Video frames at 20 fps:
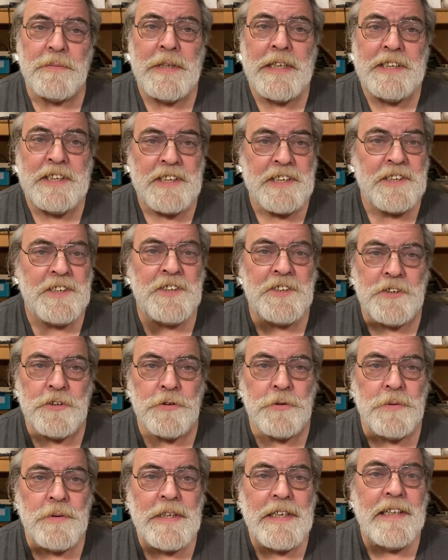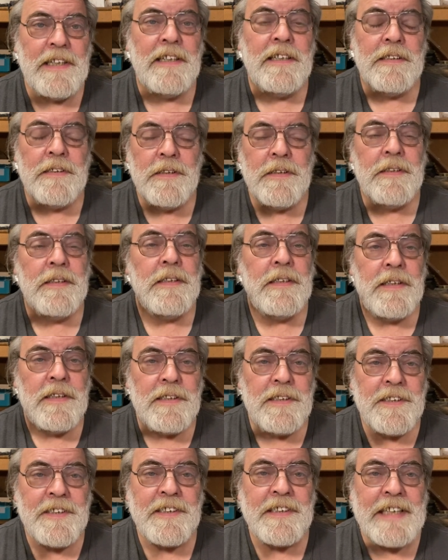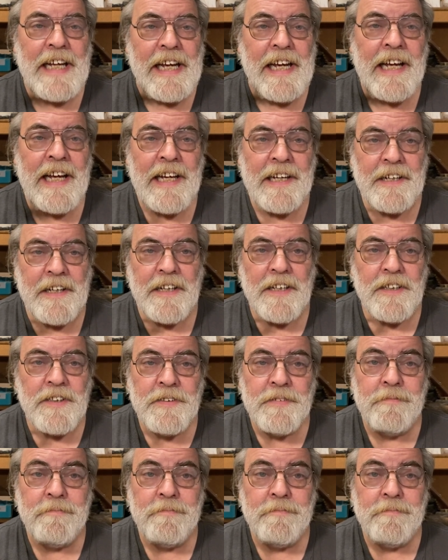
which is to stay hidden.